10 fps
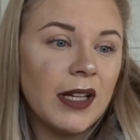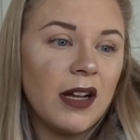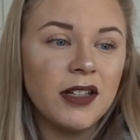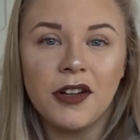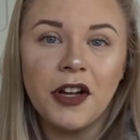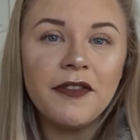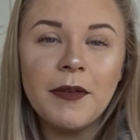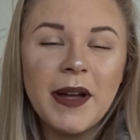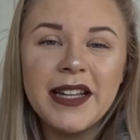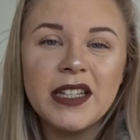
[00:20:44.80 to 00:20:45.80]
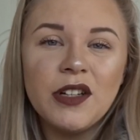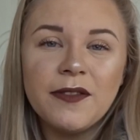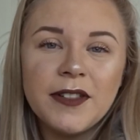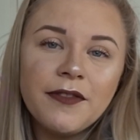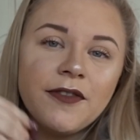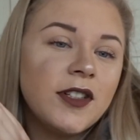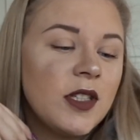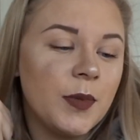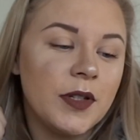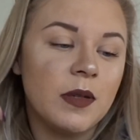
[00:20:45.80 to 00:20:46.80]
I don't know if it makes a lot of
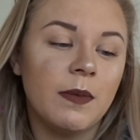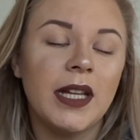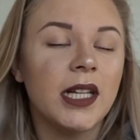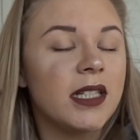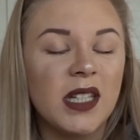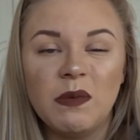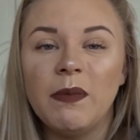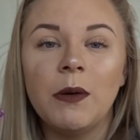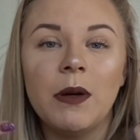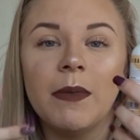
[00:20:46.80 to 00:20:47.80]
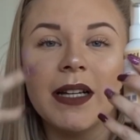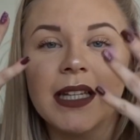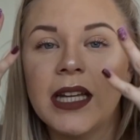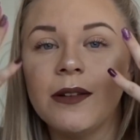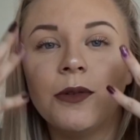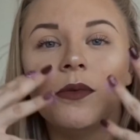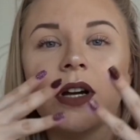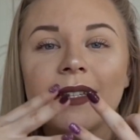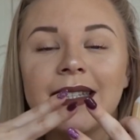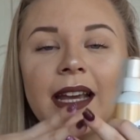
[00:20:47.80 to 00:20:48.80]
difference, but to me it does melt in my skin all
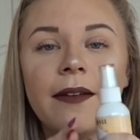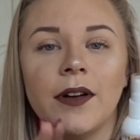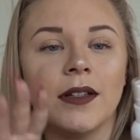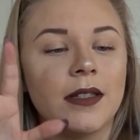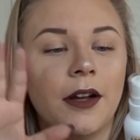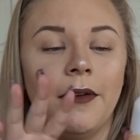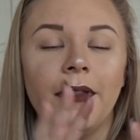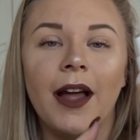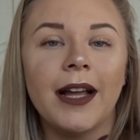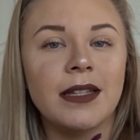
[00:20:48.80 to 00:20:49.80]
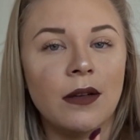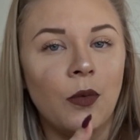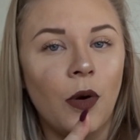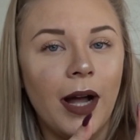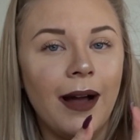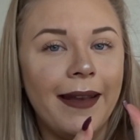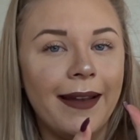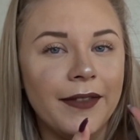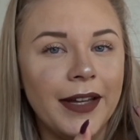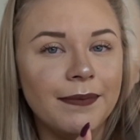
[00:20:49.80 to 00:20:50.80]
nice together, so that is why I
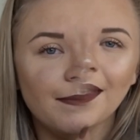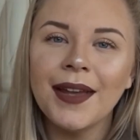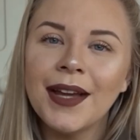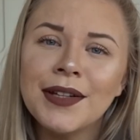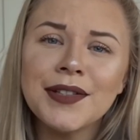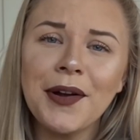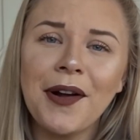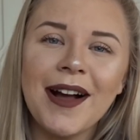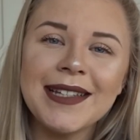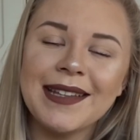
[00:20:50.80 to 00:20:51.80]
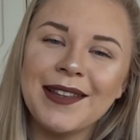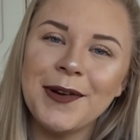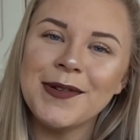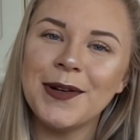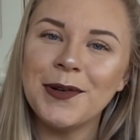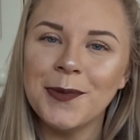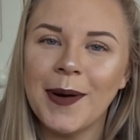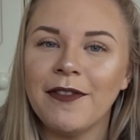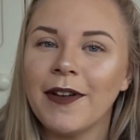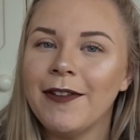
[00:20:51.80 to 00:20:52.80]
love it. So guys, those are all
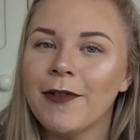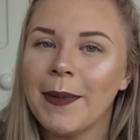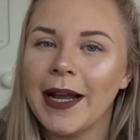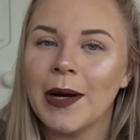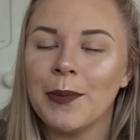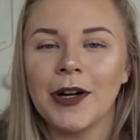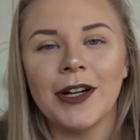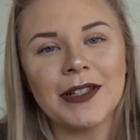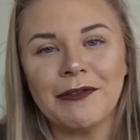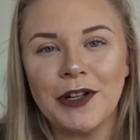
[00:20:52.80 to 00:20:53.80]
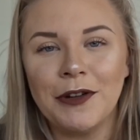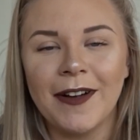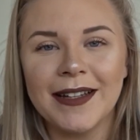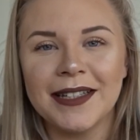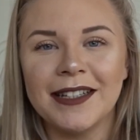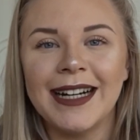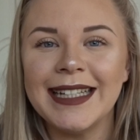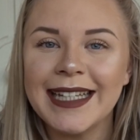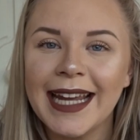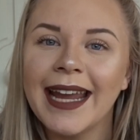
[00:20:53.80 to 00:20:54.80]
my favorite makeup products of
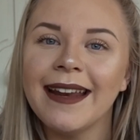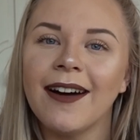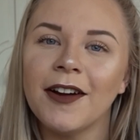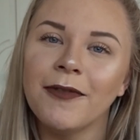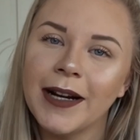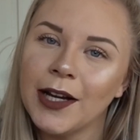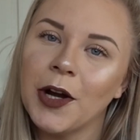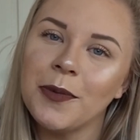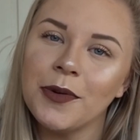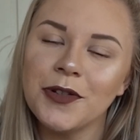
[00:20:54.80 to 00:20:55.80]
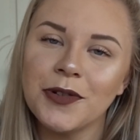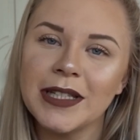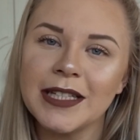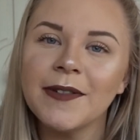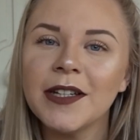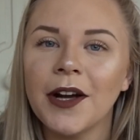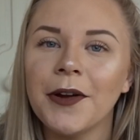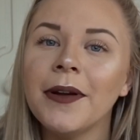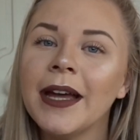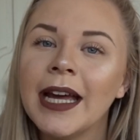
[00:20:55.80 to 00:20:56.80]
2019. I really hope you enjoyed this video.